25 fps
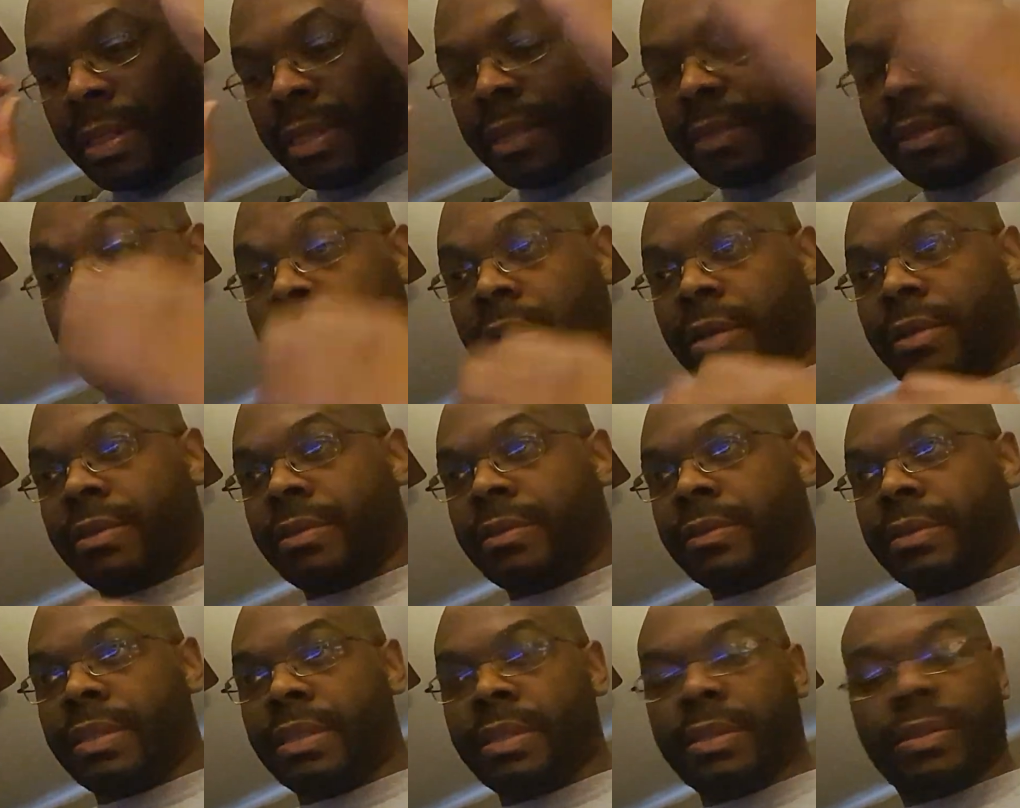left eye. I
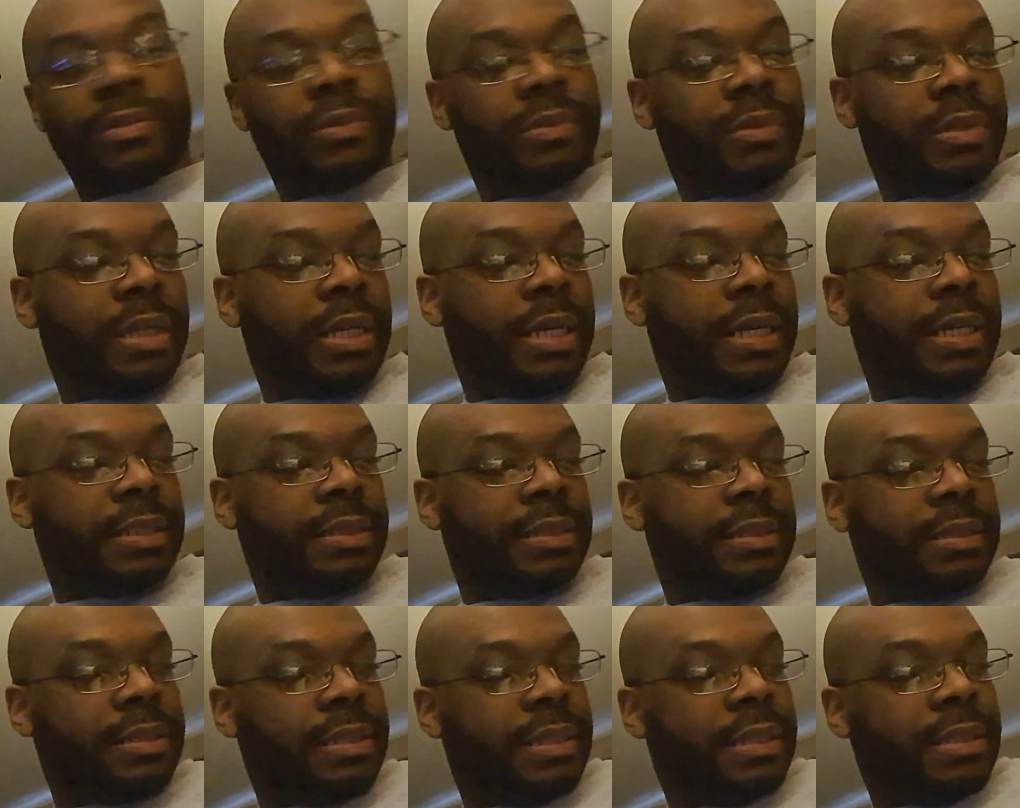also need new glasses.
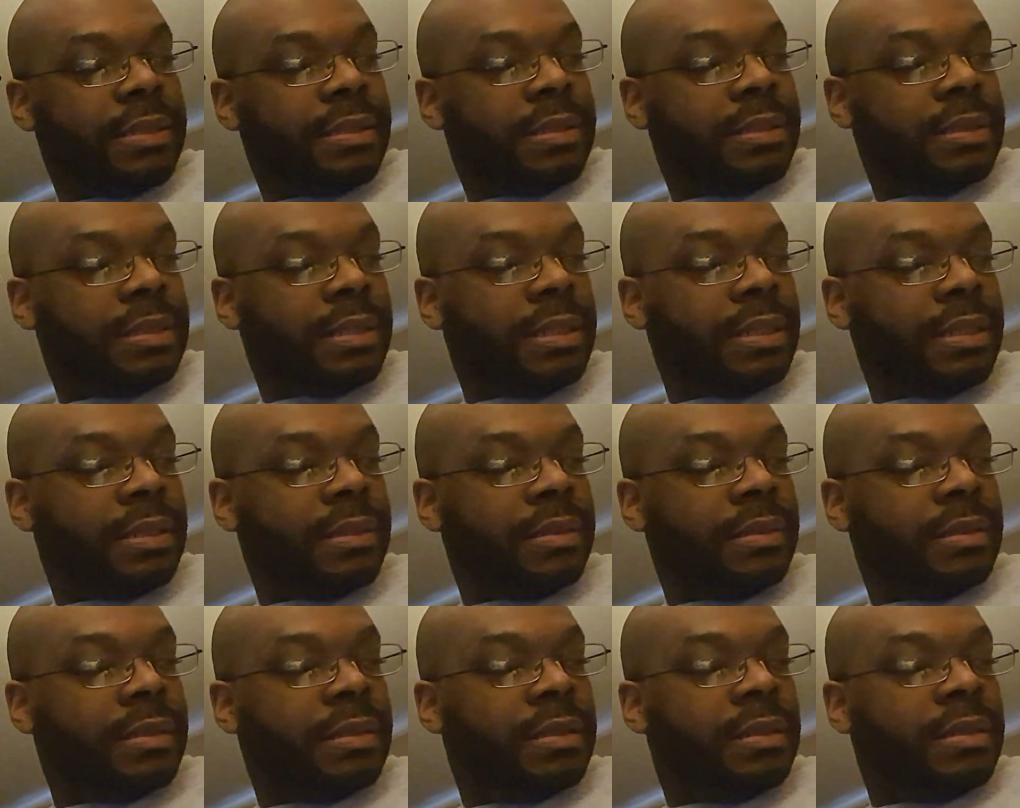Glasses
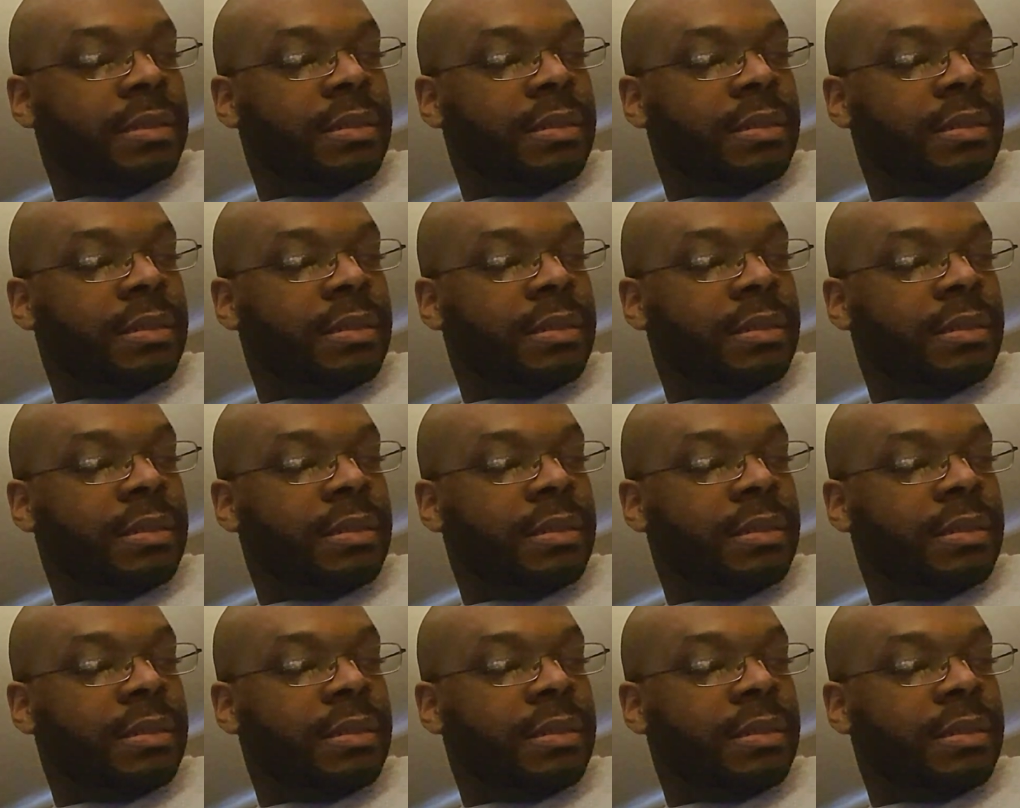like